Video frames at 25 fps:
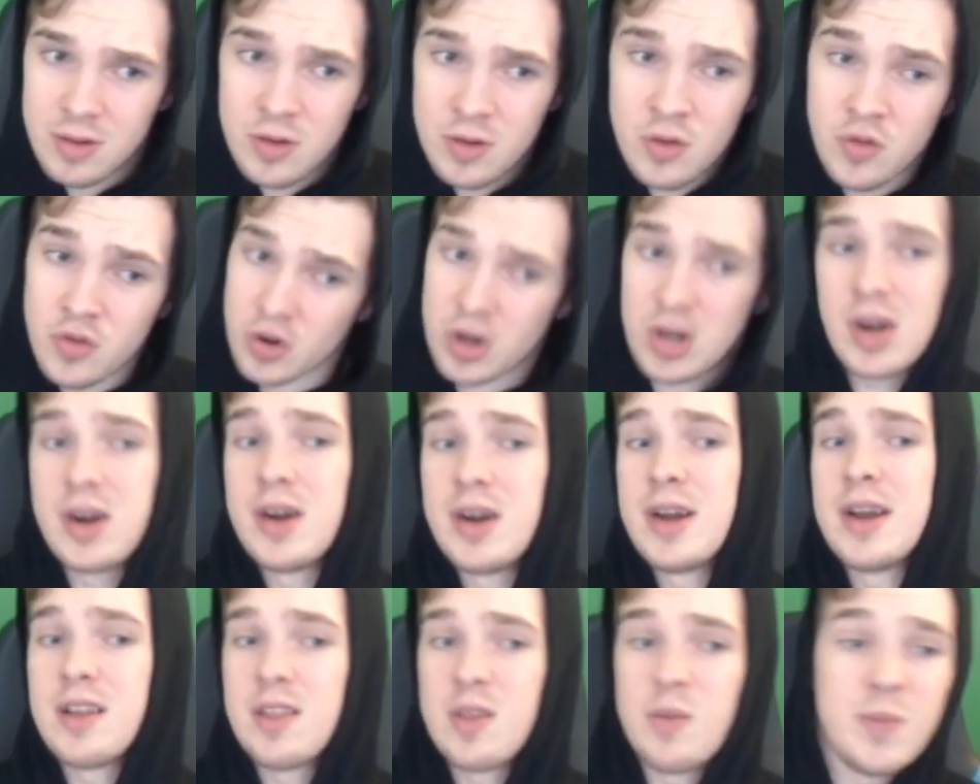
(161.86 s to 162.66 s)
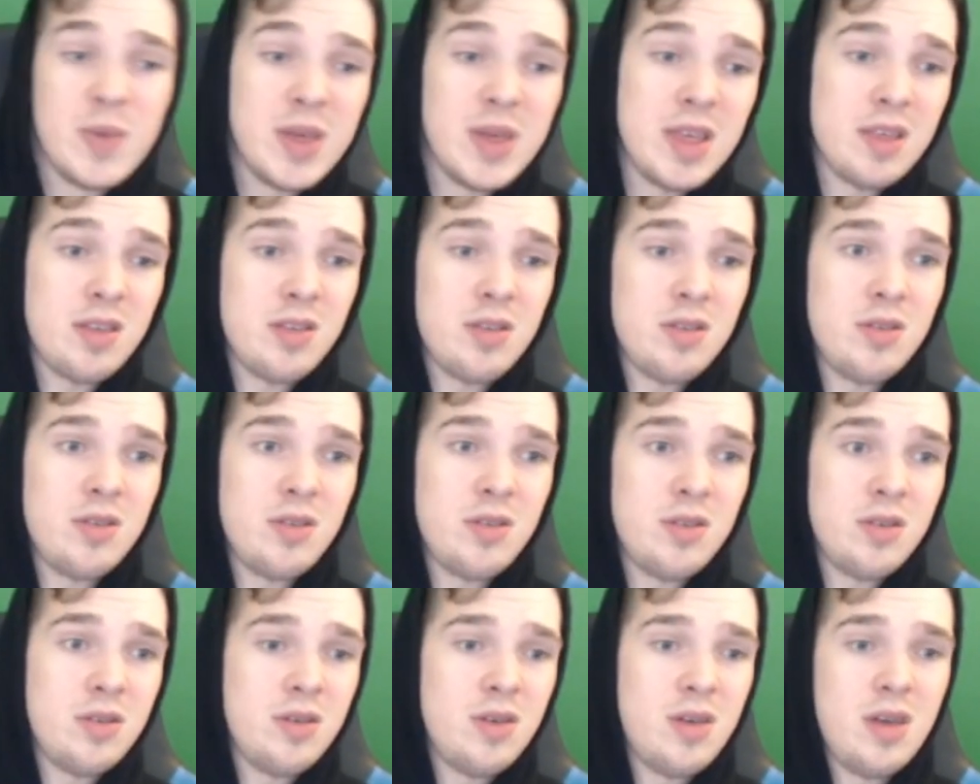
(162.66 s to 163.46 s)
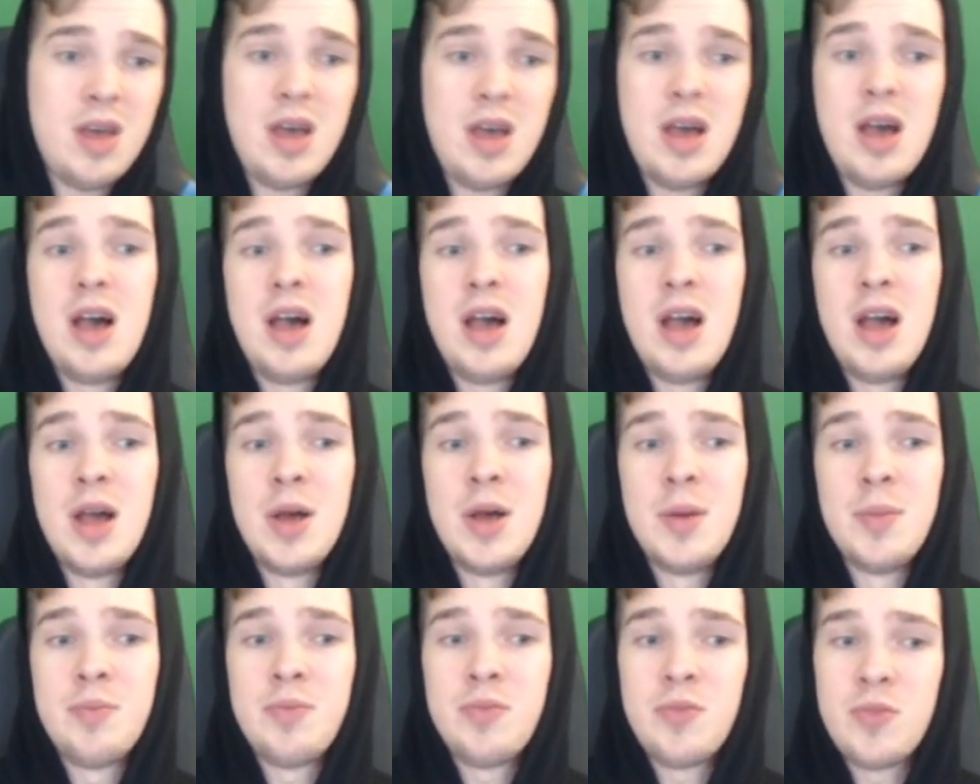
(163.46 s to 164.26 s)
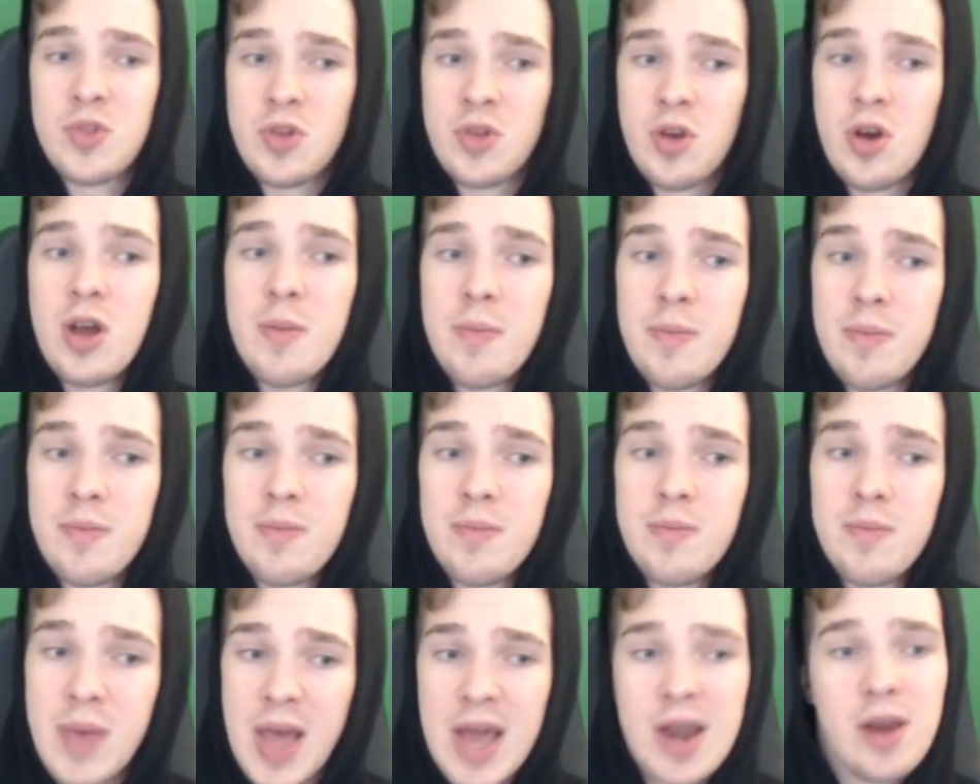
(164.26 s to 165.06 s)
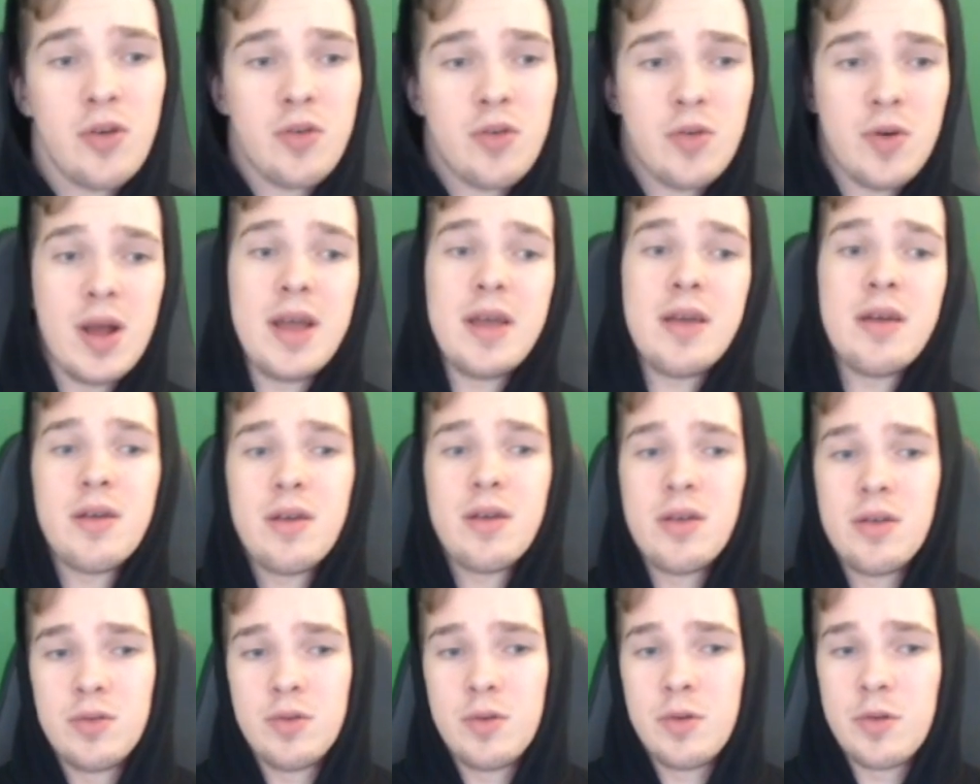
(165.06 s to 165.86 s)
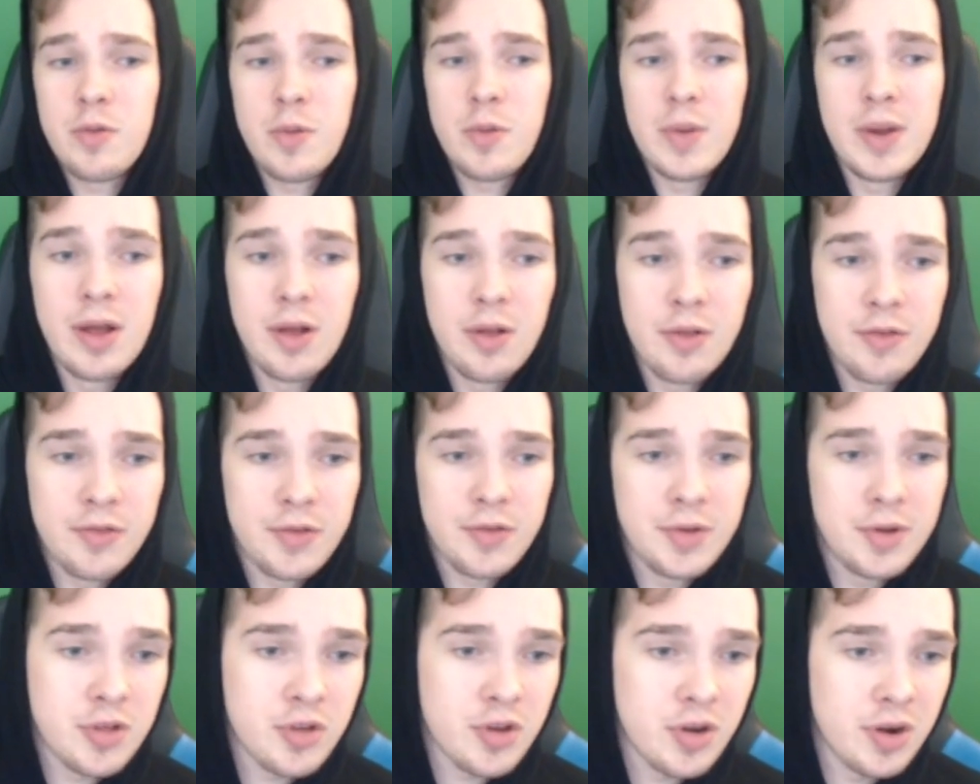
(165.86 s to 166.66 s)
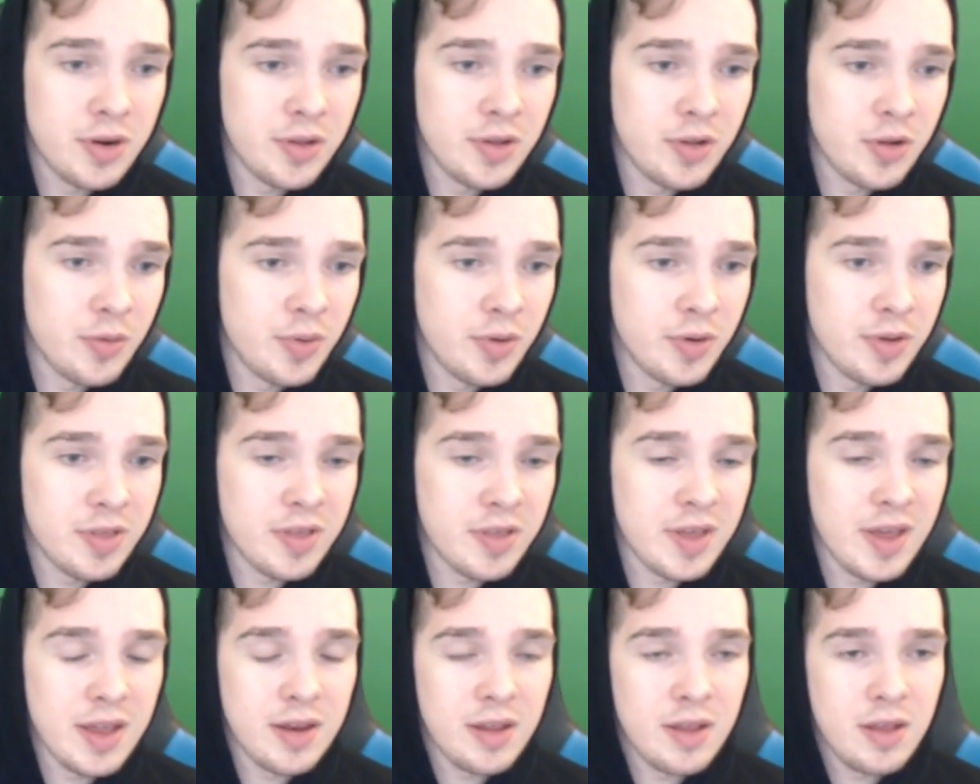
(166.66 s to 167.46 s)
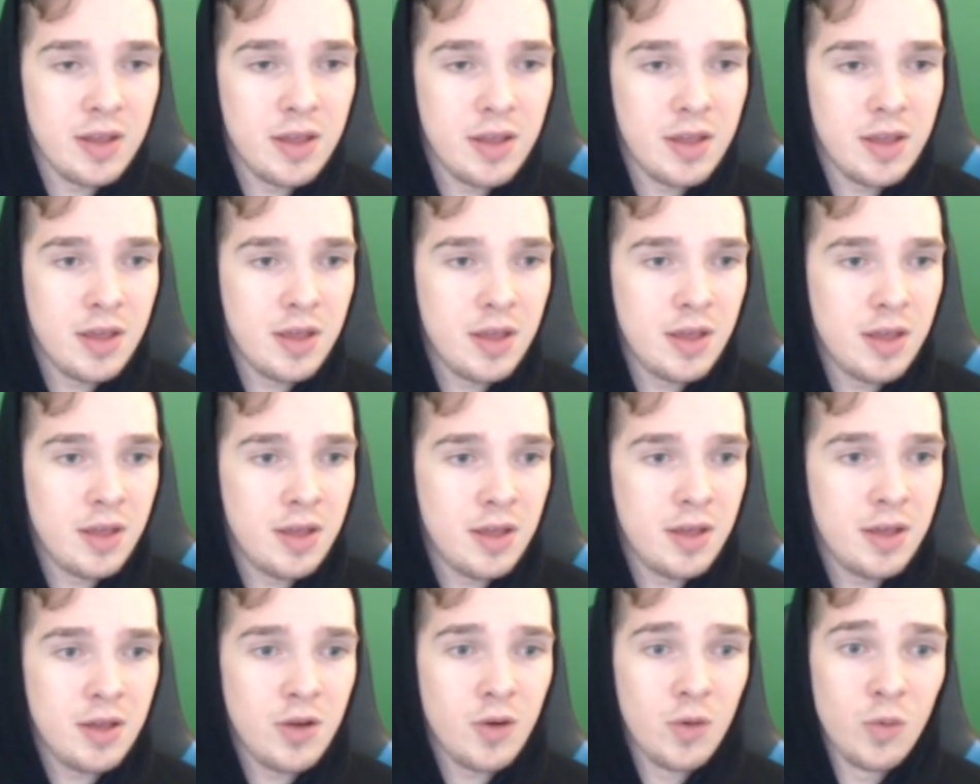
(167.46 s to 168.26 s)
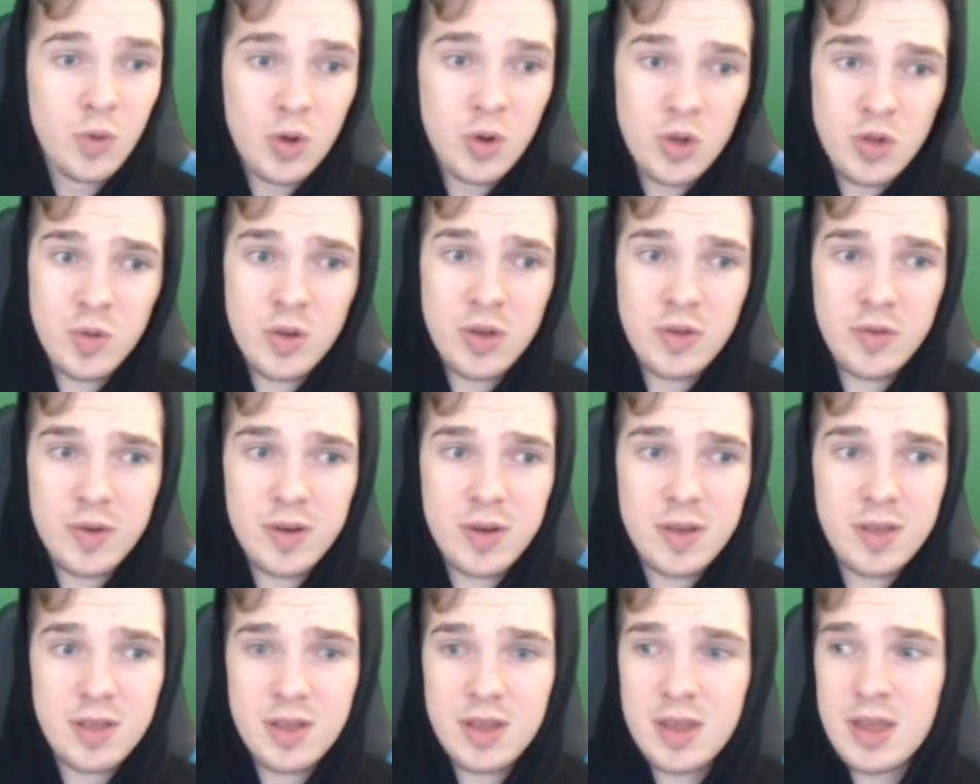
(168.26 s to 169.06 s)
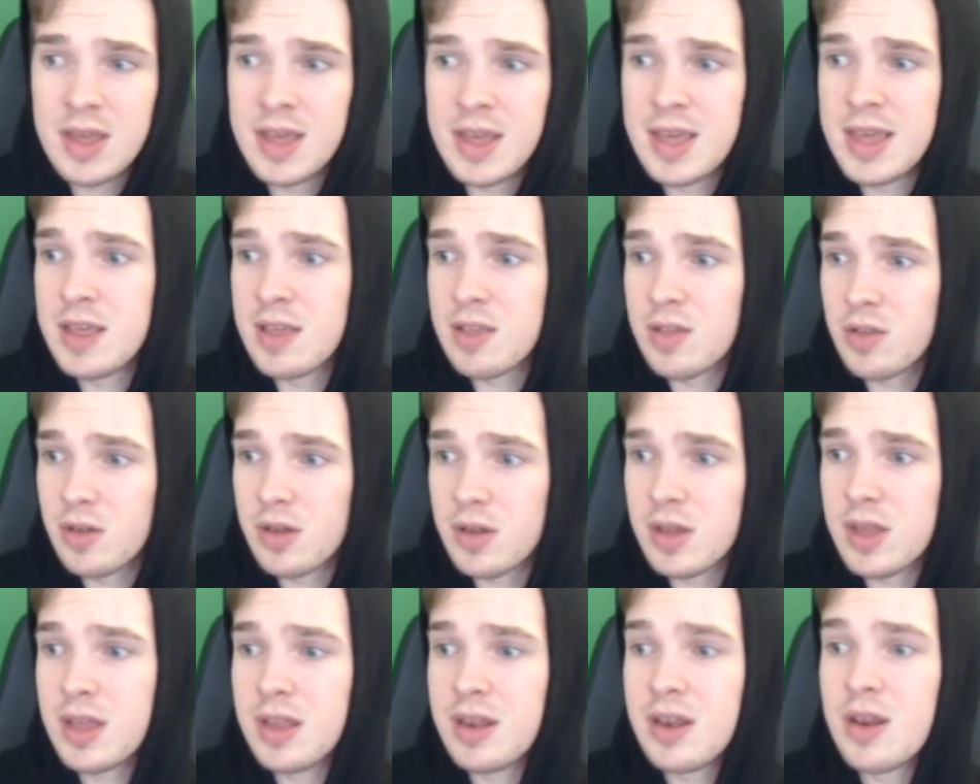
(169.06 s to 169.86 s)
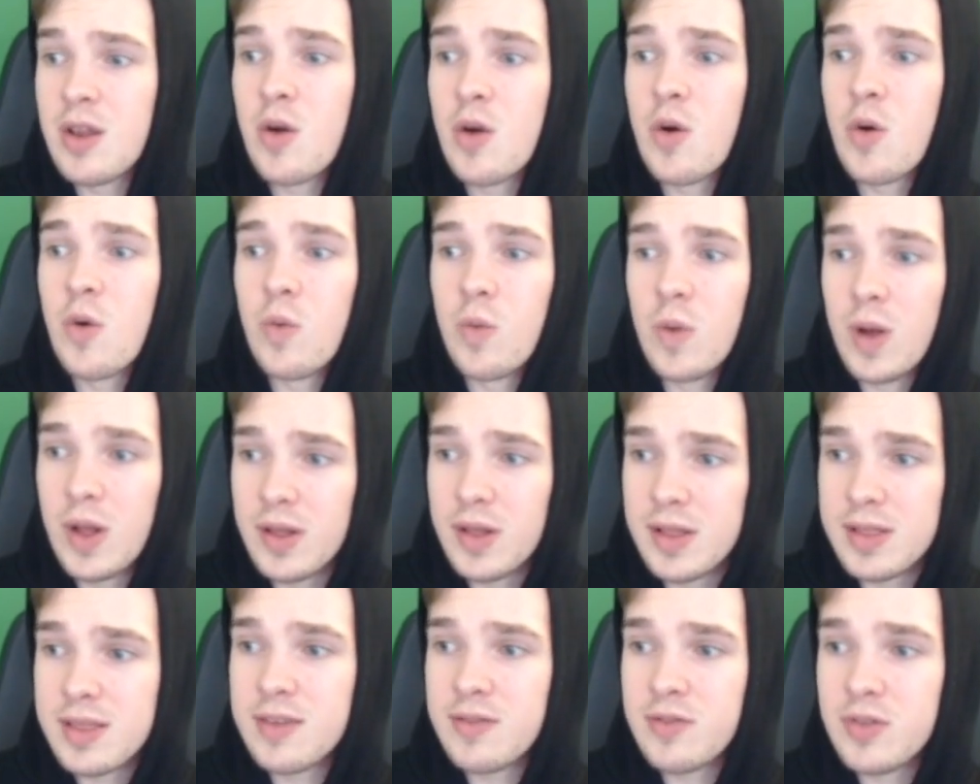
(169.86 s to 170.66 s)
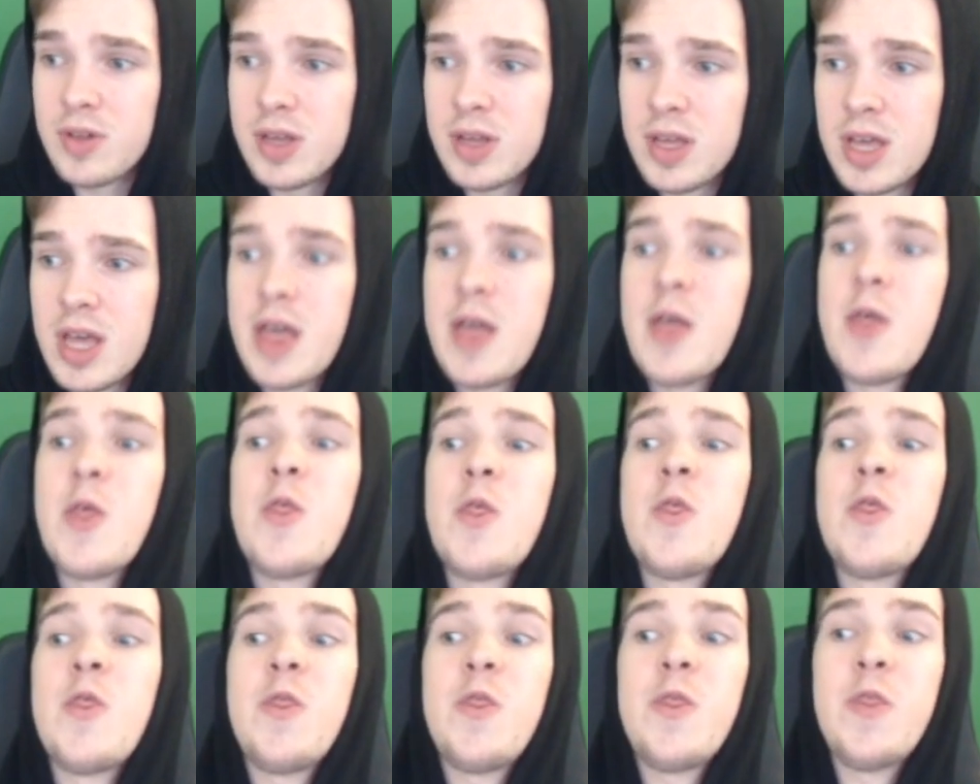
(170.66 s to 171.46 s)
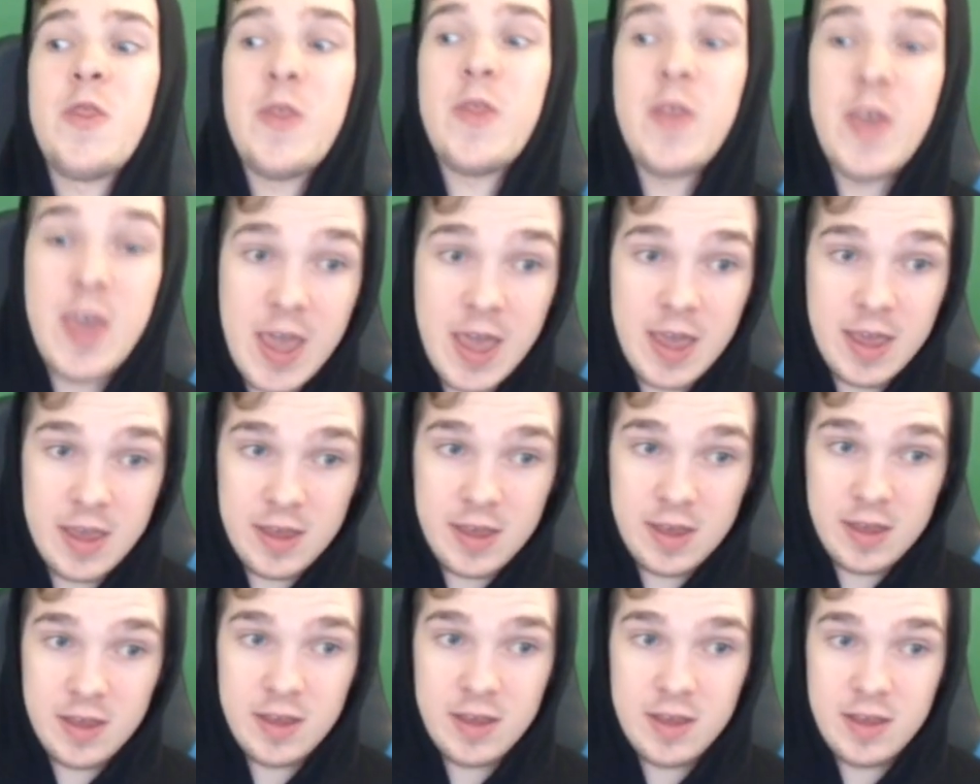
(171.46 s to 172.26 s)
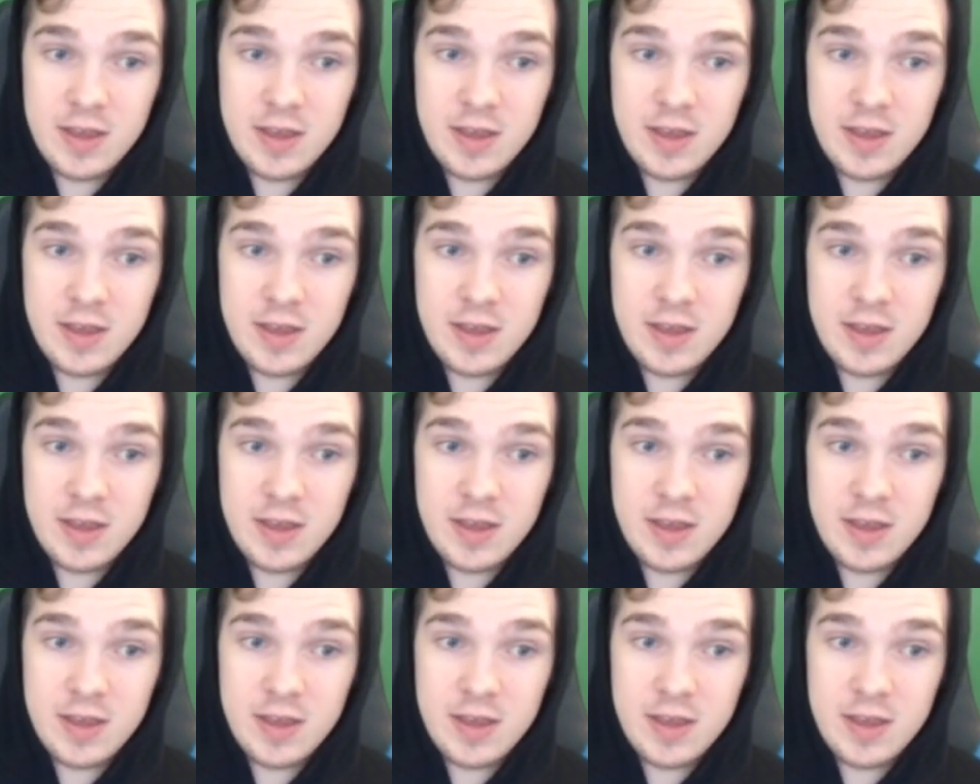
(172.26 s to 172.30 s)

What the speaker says: Neutral card, and it's a beast. Taunt, Battle Cry, lose 1 health for each card in your opponent's hand. Witchwood Grizzly is looking relatively thick.